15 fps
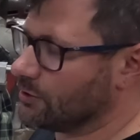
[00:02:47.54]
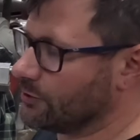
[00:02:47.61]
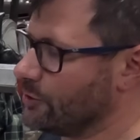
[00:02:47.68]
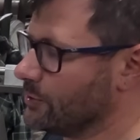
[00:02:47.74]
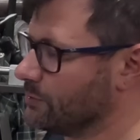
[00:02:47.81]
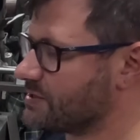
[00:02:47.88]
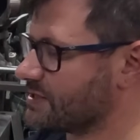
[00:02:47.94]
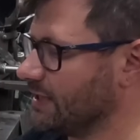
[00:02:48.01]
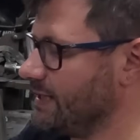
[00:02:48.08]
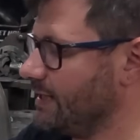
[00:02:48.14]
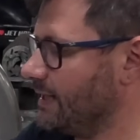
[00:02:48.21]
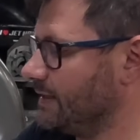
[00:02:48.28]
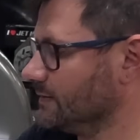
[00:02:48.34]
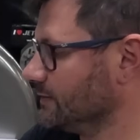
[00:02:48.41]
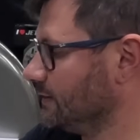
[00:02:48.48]
our notes laid
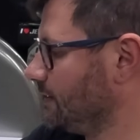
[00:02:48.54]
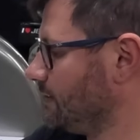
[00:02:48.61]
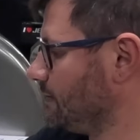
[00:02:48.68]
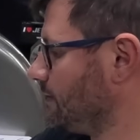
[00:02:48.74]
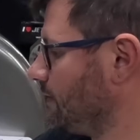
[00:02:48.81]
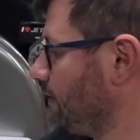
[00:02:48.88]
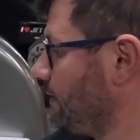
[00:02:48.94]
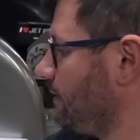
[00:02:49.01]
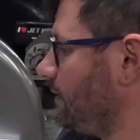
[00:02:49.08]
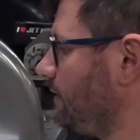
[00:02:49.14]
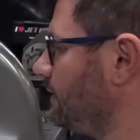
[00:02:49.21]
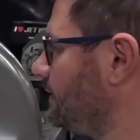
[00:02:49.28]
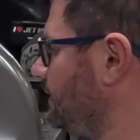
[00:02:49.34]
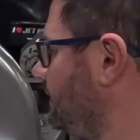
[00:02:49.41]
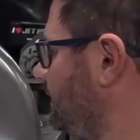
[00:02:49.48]
out.
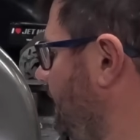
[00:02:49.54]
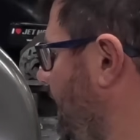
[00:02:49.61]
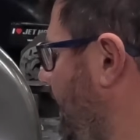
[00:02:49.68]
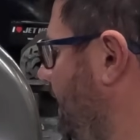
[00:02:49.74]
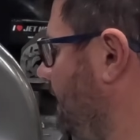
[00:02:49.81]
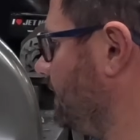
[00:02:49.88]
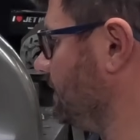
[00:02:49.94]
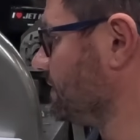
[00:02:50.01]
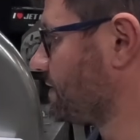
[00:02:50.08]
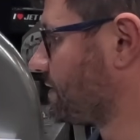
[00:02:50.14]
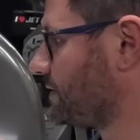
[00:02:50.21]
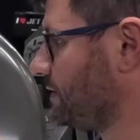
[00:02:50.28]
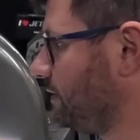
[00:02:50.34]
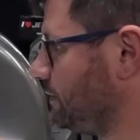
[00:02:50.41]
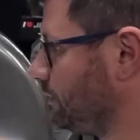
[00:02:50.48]
And
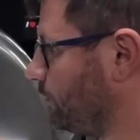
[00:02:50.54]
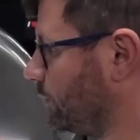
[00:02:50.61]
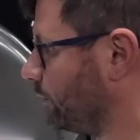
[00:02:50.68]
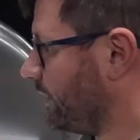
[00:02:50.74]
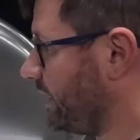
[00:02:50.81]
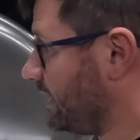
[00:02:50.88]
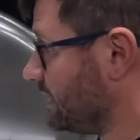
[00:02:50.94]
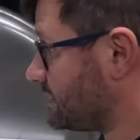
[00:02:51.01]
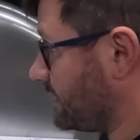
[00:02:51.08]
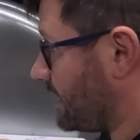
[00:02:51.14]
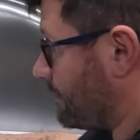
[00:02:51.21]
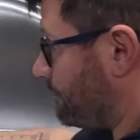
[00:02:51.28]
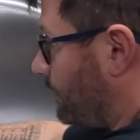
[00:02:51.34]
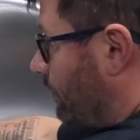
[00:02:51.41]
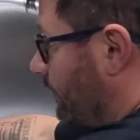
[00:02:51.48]
when we get to
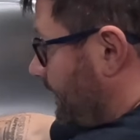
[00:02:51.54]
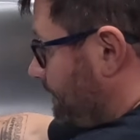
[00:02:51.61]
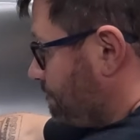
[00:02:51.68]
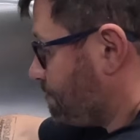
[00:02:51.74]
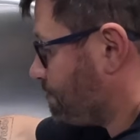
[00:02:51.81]
that point,